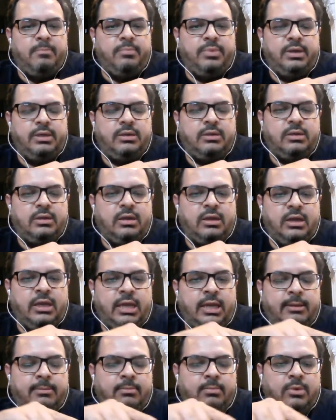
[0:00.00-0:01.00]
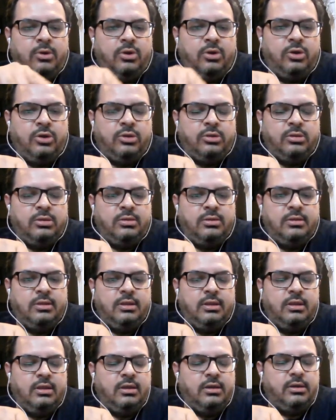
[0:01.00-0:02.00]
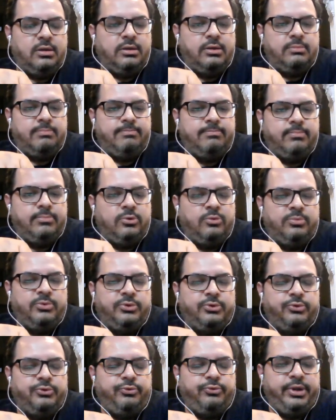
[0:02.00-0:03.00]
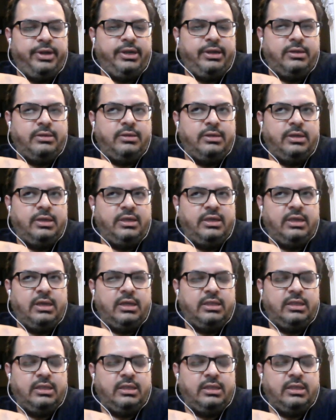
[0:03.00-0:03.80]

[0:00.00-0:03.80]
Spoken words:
but I am on Ubuntu 20.